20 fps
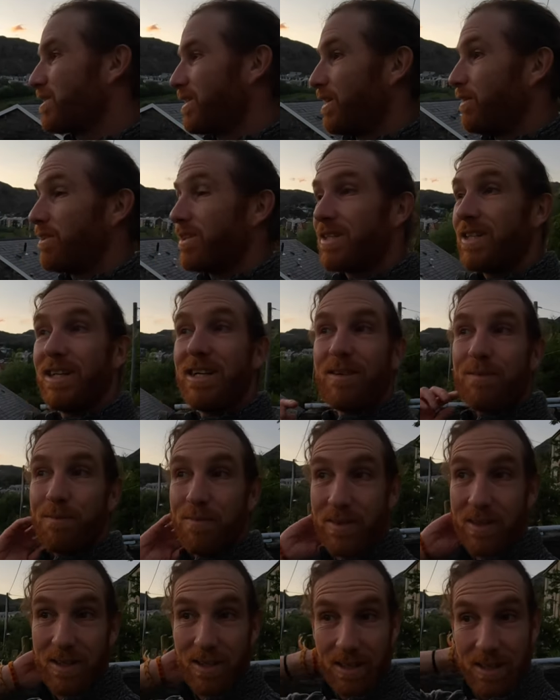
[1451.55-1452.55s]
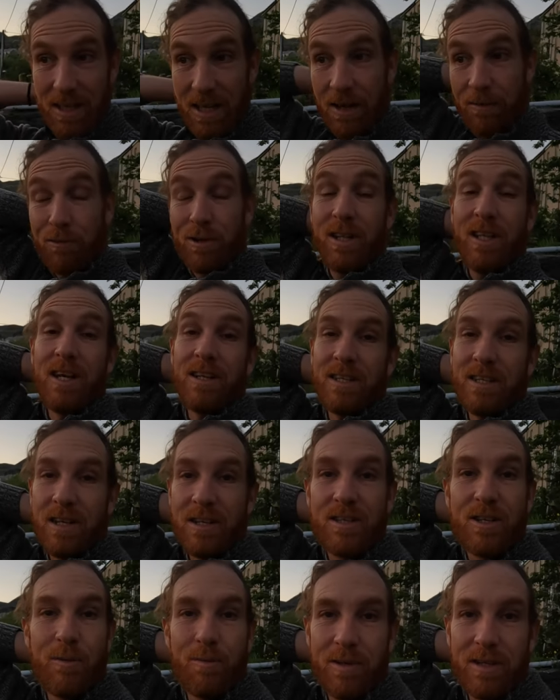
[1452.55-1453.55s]
seriously, I've really had a
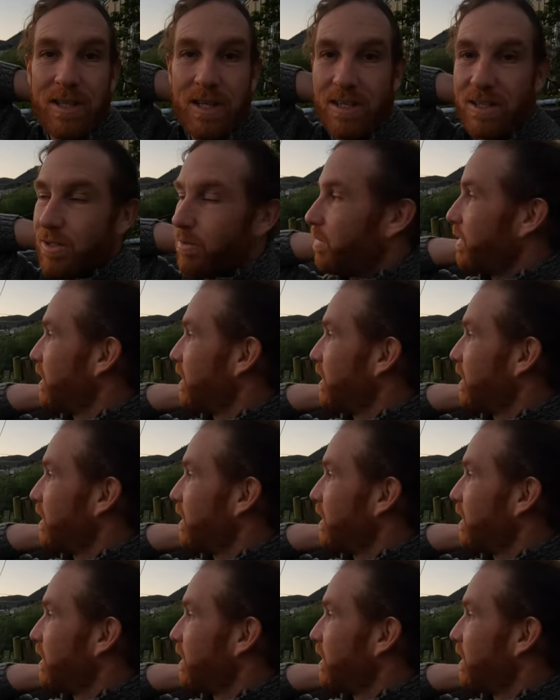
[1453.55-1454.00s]
nice couple of days up